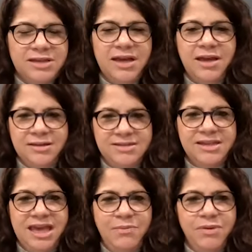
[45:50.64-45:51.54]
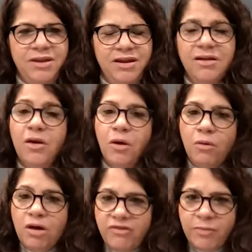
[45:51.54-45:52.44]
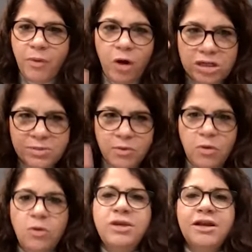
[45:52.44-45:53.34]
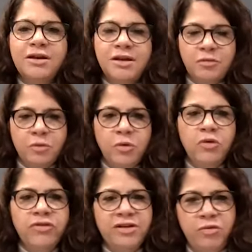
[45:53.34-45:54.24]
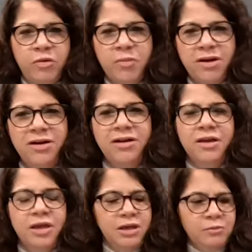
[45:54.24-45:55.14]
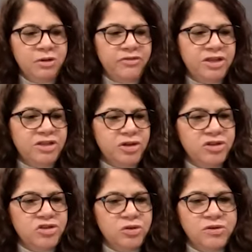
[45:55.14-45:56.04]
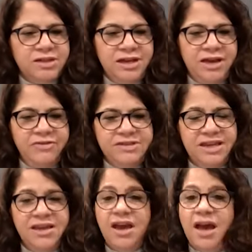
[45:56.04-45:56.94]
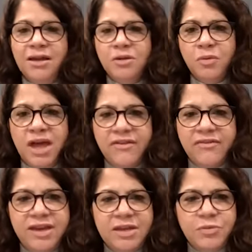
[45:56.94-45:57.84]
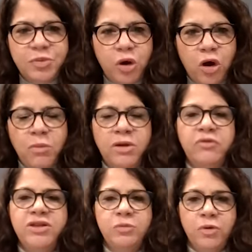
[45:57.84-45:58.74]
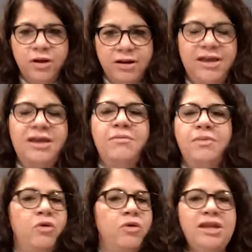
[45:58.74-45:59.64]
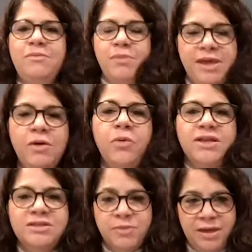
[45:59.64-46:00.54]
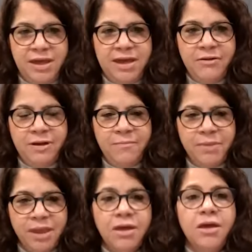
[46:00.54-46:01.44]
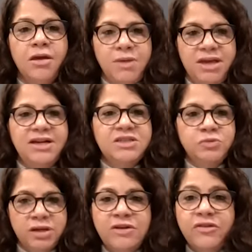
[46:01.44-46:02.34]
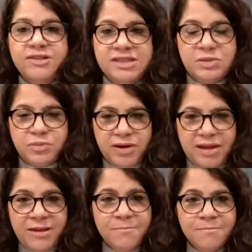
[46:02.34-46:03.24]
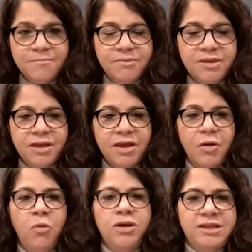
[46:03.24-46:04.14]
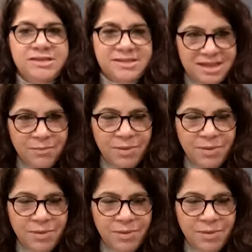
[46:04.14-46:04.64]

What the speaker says: escape there. Well, if possible, go there and remove. I remember one of the trade shows, a guy was saying, I don't have any problem with water hemp or any pigweed in my area, because when I was spraying, when I see a